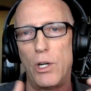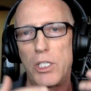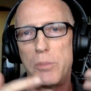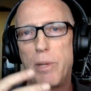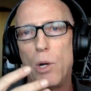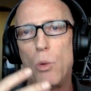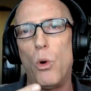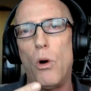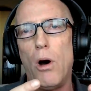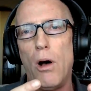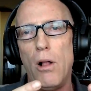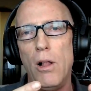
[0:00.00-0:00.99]
He talks about a
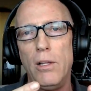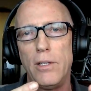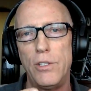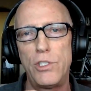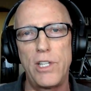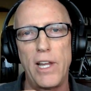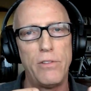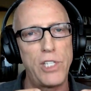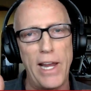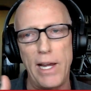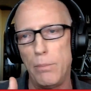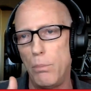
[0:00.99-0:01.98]
wall. Instead of
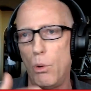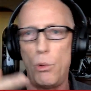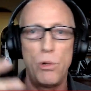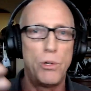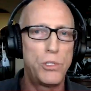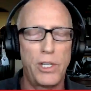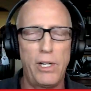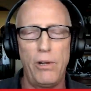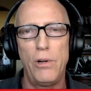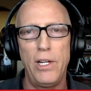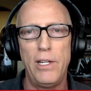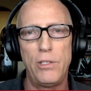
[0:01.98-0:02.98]
saying border
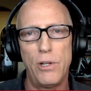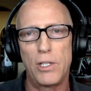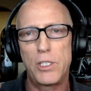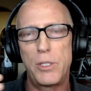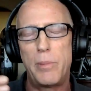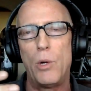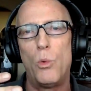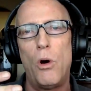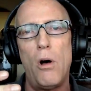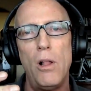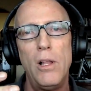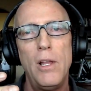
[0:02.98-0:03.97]
security, he talks about a
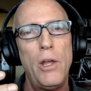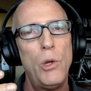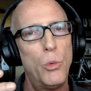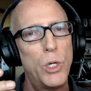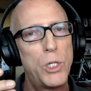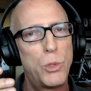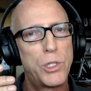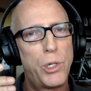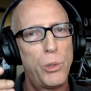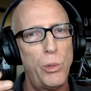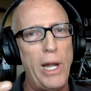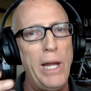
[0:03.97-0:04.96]
wall, which was
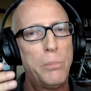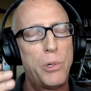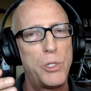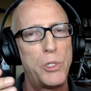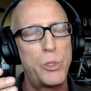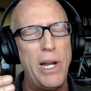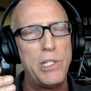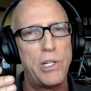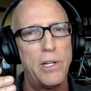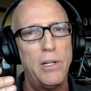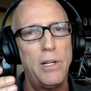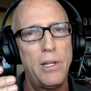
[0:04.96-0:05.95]
great
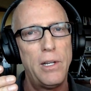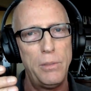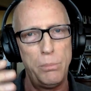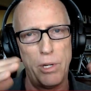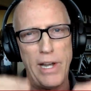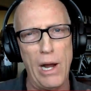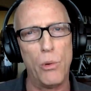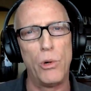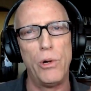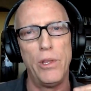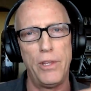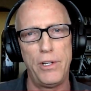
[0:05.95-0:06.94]
persuasion. But now
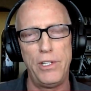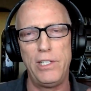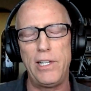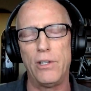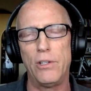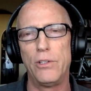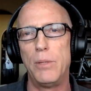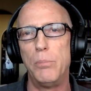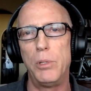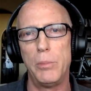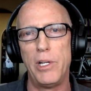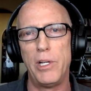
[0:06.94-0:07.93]
we're in the detailed
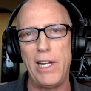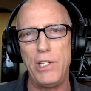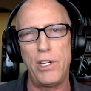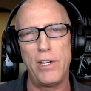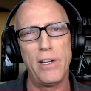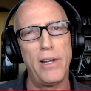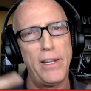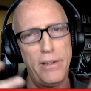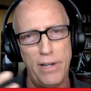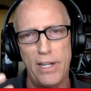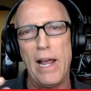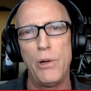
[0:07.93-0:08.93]
implementation,
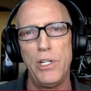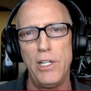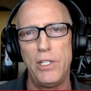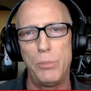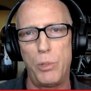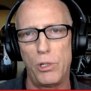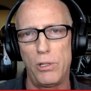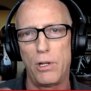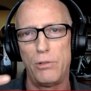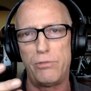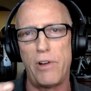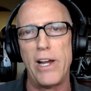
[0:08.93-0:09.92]
and now you need to put a
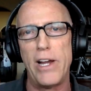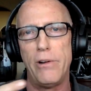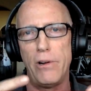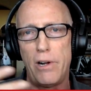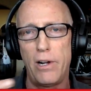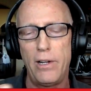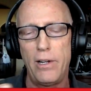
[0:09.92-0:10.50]
little finer